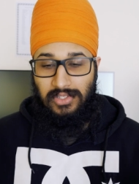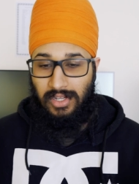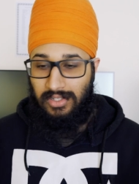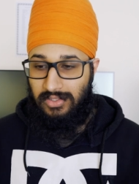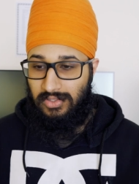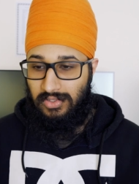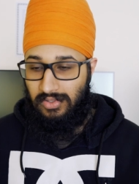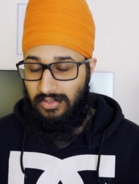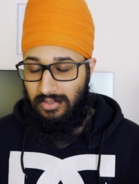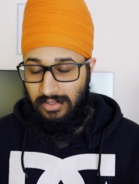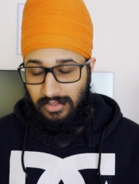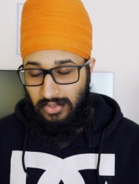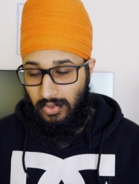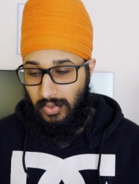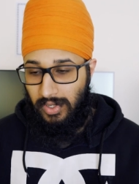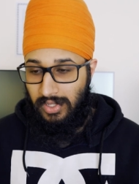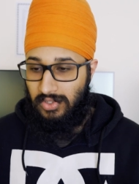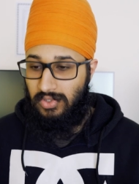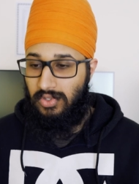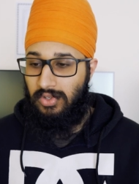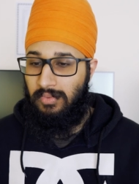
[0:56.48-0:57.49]
done
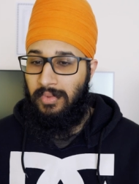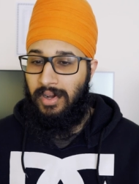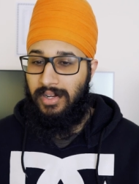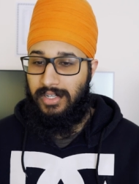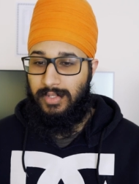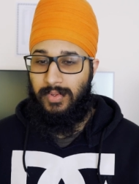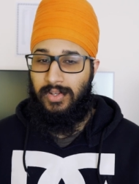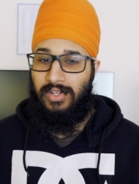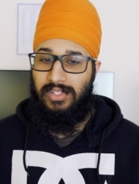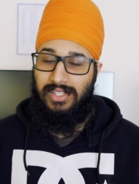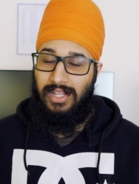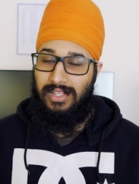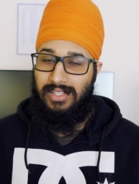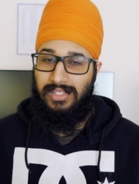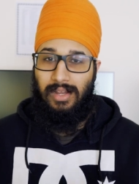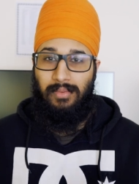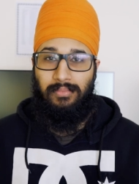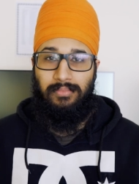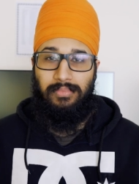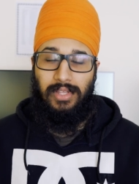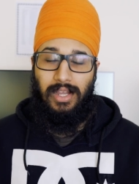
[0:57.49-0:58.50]
doing too much, because at
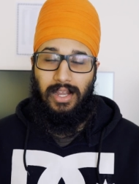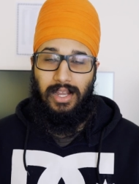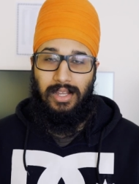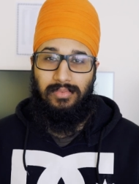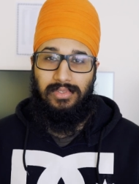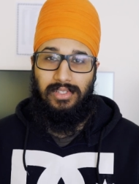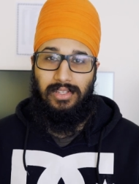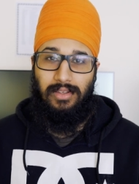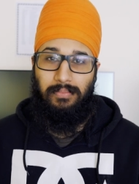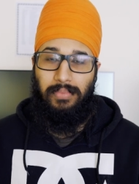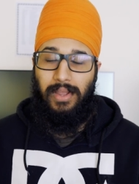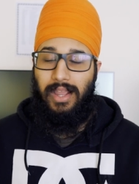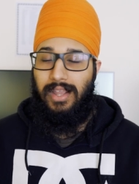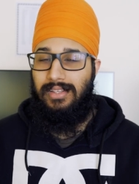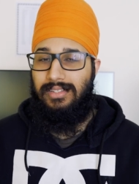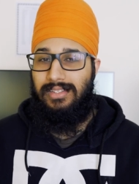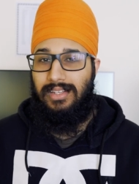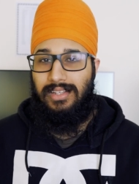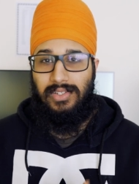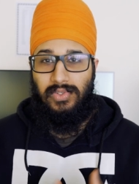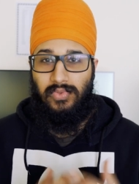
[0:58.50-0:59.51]
sometimes the
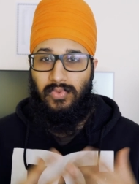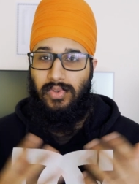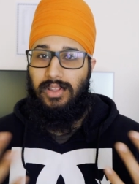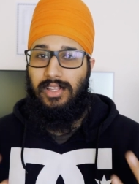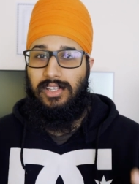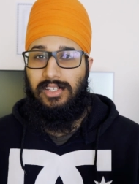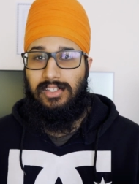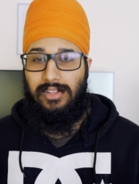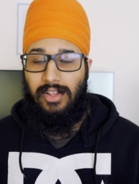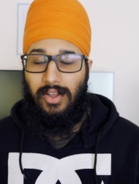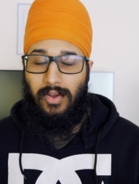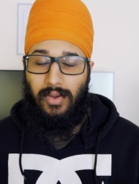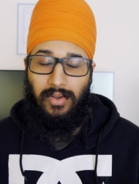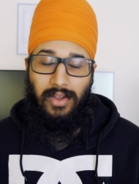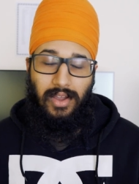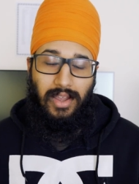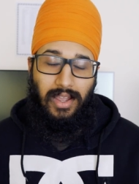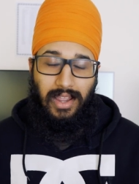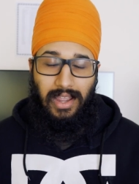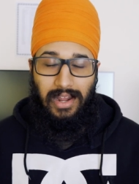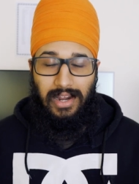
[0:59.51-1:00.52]
pacing is really slow
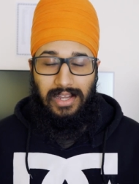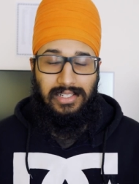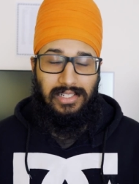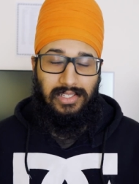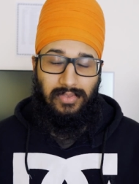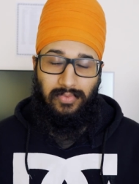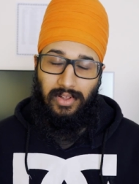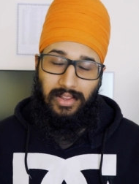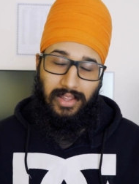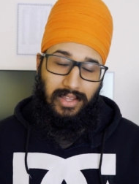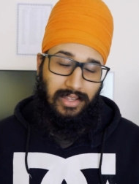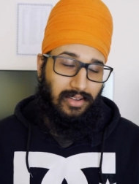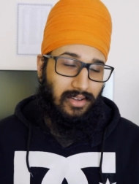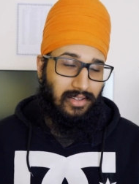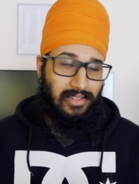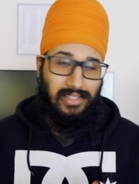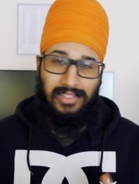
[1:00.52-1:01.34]
and I just feel like, oh,